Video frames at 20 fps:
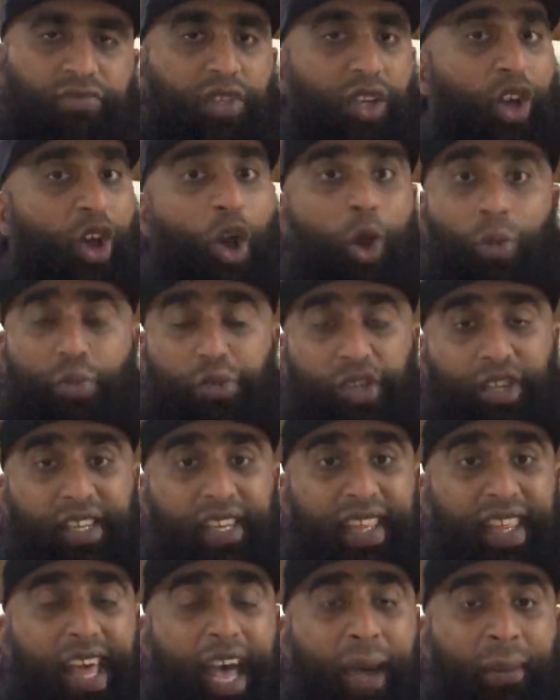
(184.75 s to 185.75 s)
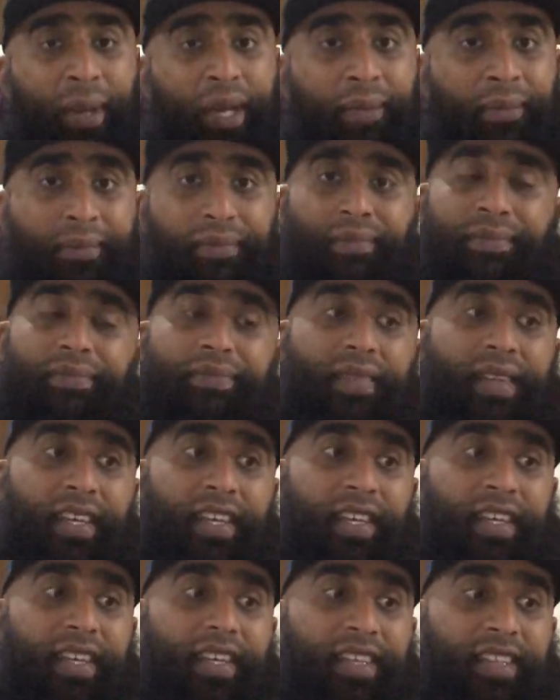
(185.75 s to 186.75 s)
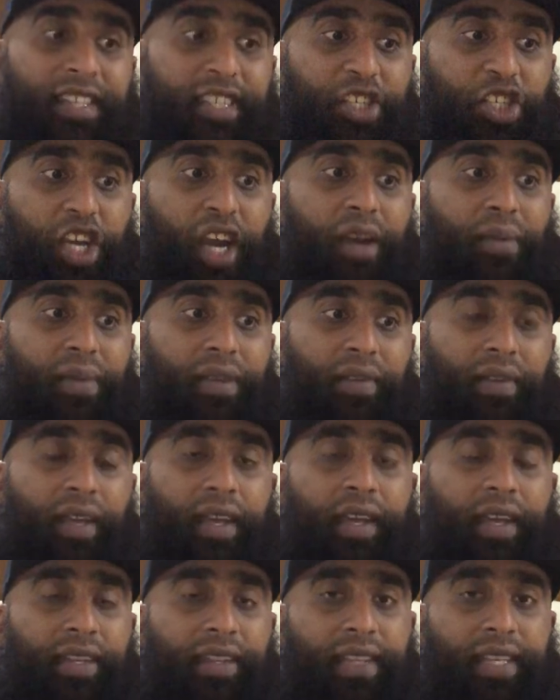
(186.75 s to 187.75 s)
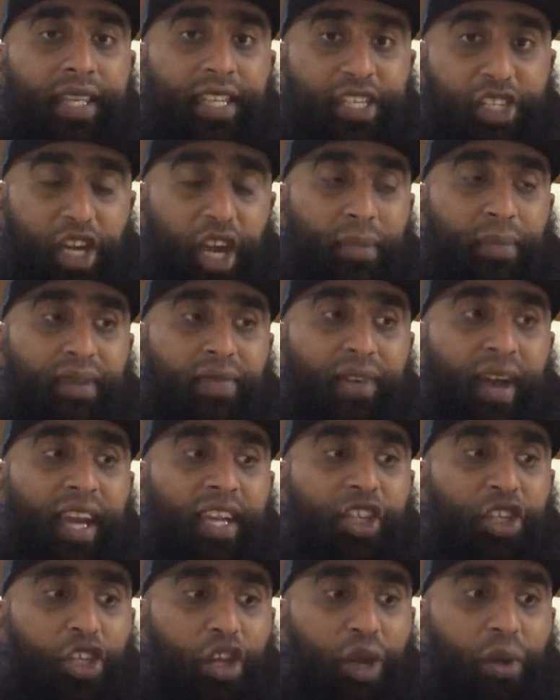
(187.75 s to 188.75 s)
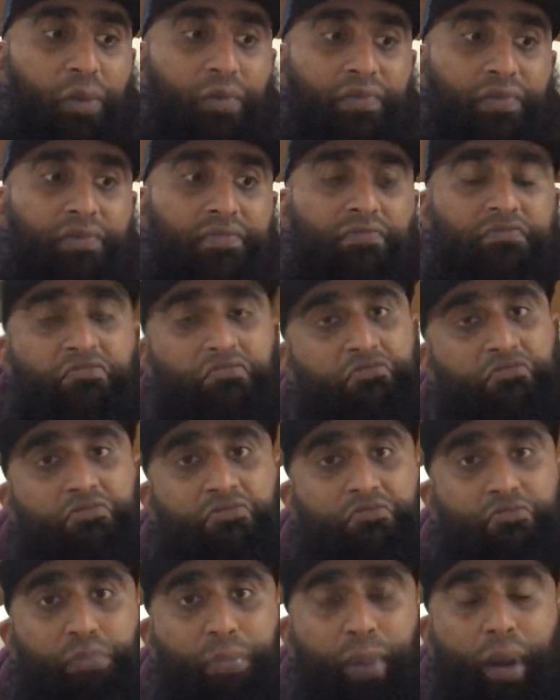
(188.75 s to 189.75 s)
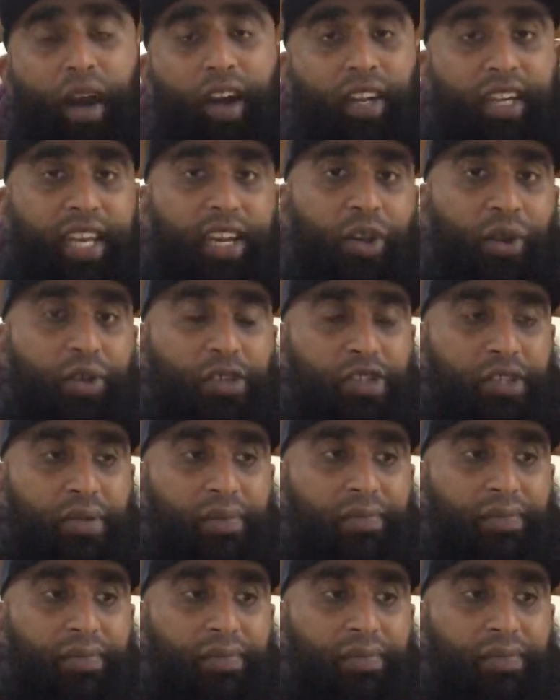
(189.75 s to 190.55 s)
Homes Under the Hammer, the Jeremy Vine Show, Bargain Hunt,